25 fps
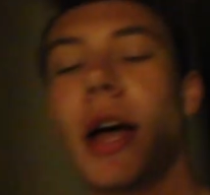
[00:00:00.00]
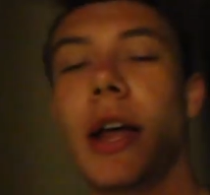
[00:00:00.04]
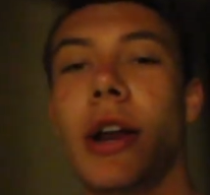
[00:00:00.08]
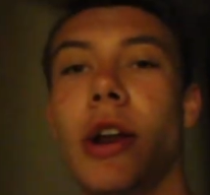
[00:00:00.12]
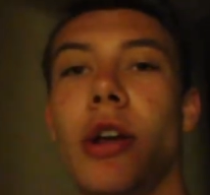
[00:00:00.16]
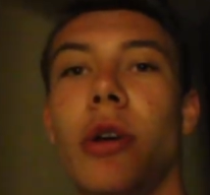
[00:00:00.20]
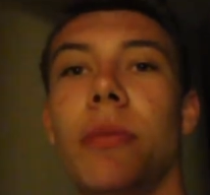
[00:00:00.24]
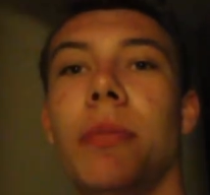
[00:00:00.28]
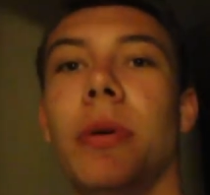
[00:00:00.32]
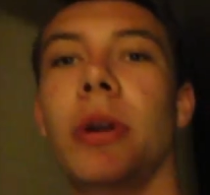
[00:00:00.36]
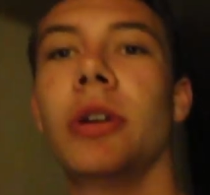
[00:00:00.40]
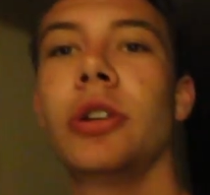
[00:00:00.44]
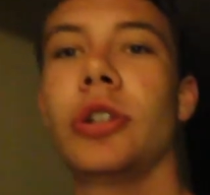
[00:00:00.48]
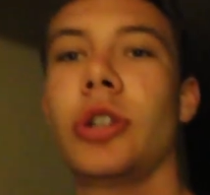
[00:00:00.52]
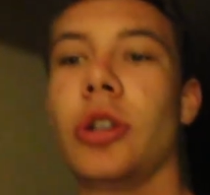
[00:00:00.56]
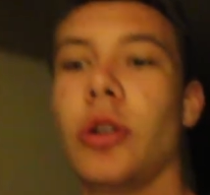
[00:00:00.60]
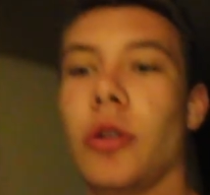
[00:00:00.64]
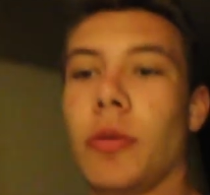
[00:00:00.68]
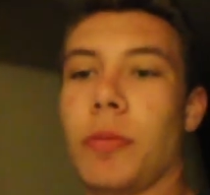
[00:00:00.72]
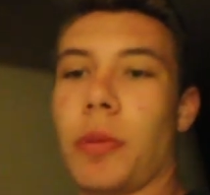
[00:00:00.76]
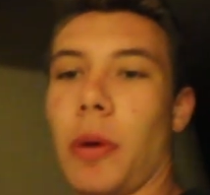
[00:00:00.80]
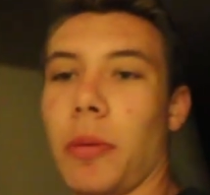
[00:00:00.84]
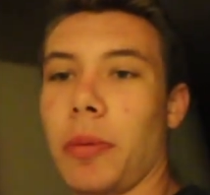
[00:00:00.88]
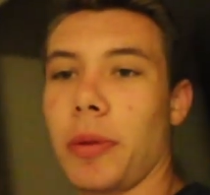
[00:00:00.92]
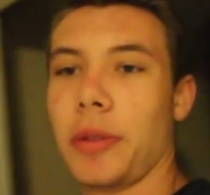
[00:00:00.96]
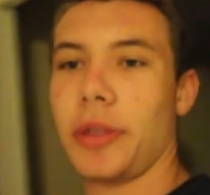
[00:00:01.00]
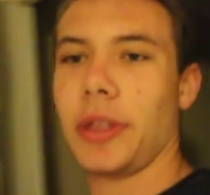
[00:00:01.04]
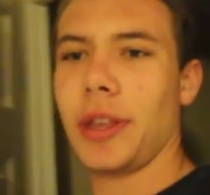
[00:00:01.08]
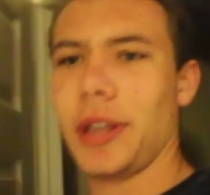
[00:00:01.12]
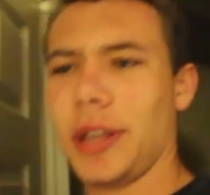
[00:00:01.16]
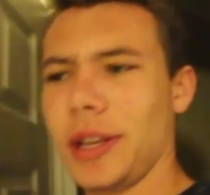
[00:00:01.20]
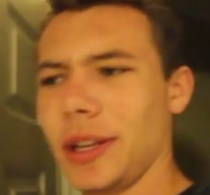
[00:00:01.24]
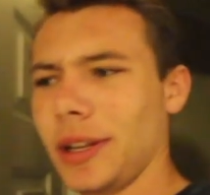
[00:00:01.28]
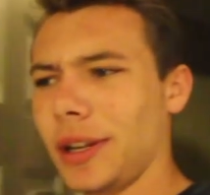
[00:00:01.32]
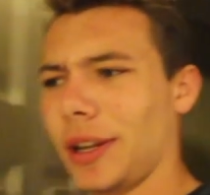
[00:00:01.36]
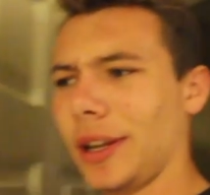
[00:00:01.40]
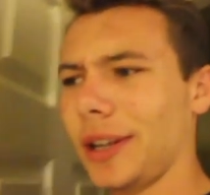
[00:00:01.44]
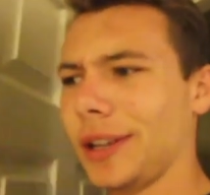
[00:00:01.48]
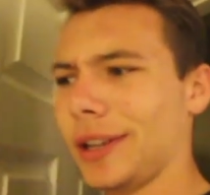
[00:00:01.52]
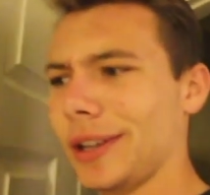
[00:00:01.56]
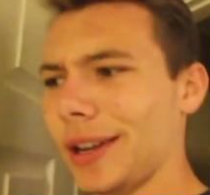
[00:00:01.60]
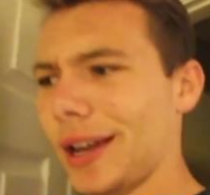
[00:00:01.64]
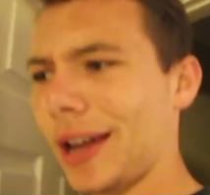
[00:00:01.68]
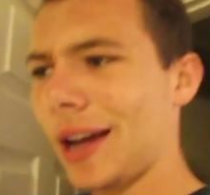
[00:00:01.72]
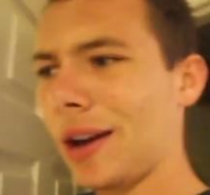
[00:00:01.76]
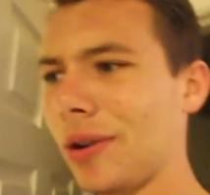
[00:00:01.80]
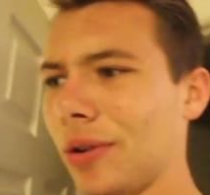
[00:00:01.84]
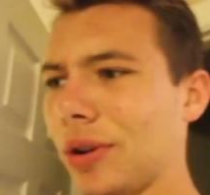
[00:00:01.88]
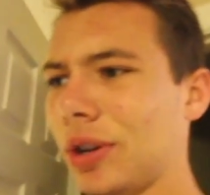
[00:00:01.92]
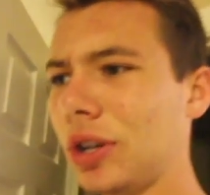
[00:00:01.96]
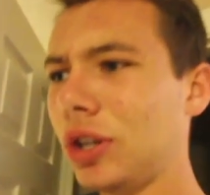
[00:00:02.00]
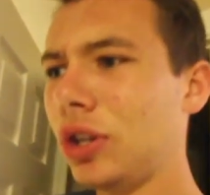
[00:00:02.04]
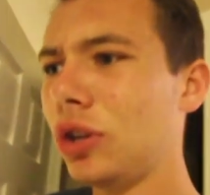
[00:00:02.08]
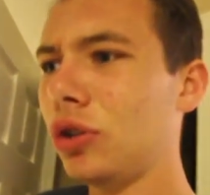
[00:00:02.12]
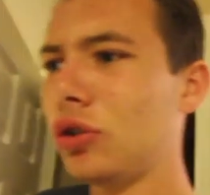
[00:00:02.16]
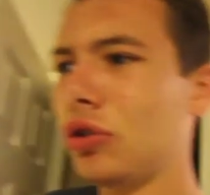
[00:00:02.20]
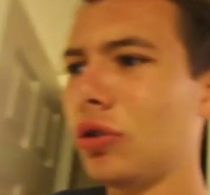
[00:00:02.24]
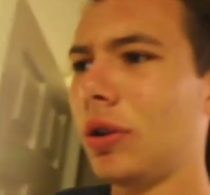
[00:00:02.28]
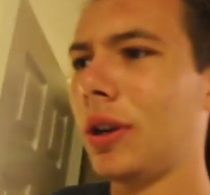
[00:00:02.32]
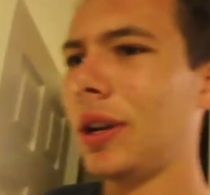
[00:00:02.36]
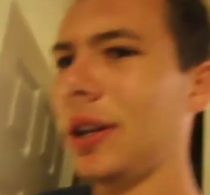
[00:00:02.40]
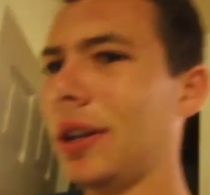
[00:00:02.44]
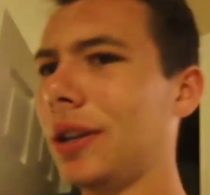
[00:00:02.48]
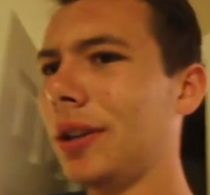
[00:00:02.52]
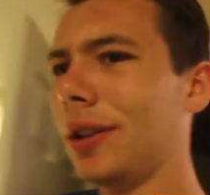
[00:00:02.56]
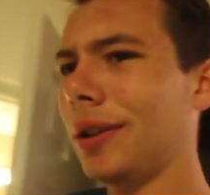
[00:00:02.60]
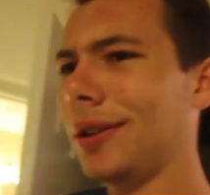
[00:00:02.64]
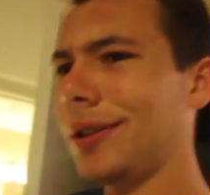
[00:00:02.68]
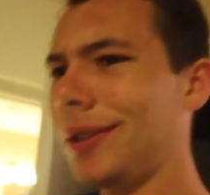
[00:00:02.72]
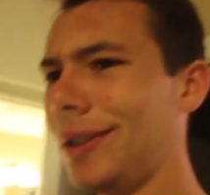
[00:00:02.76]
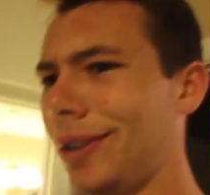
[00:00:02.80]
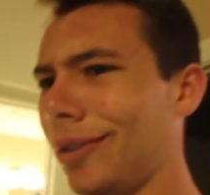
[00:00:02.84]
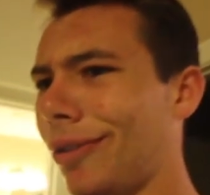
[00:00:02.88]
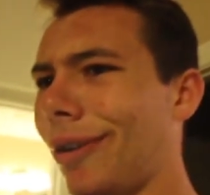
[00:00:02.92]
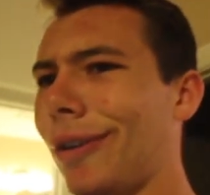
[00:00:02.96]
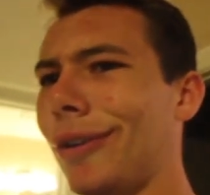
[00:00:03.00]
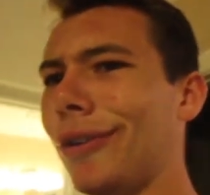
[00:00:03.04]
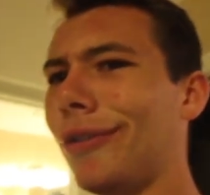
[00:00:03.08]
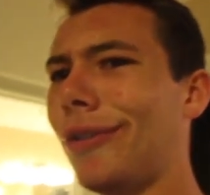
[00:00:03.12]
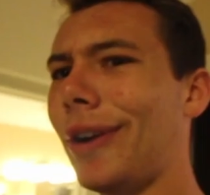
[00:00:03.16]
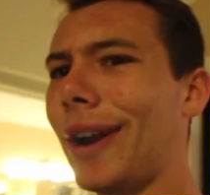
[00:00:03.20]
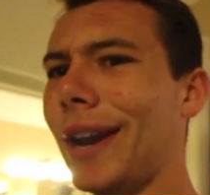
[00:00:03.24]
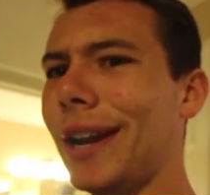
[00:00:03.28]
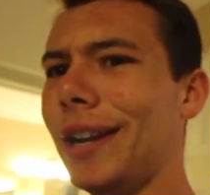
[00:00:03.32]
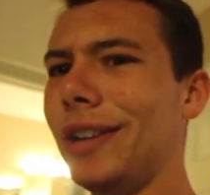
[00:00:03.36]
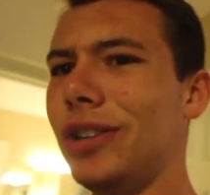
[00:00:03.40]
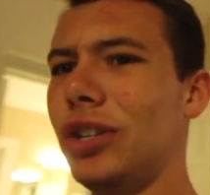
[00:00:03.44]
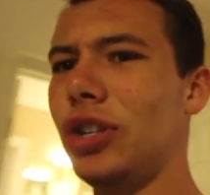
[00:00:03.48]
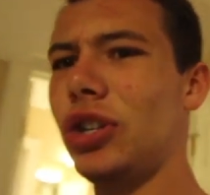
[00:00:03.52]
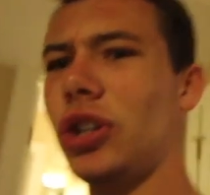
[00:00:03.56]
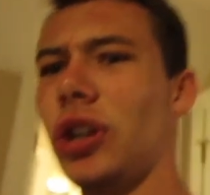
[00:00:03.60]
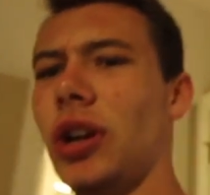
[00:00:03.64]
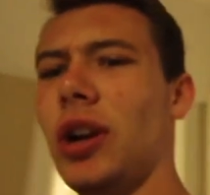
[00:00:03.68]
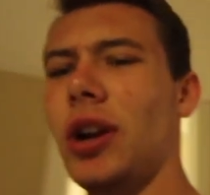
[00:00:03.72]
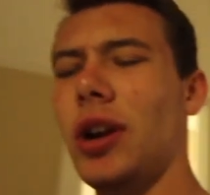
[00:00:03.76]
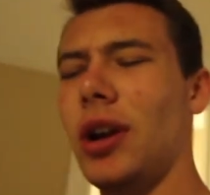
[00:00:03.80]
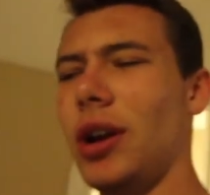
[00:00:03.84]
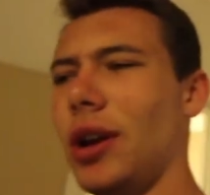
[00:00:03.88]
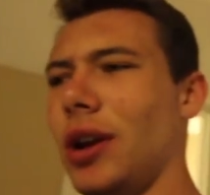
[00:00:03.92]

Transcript: I know a bunch of you are probably thinking, like, how can you drink? You're underage.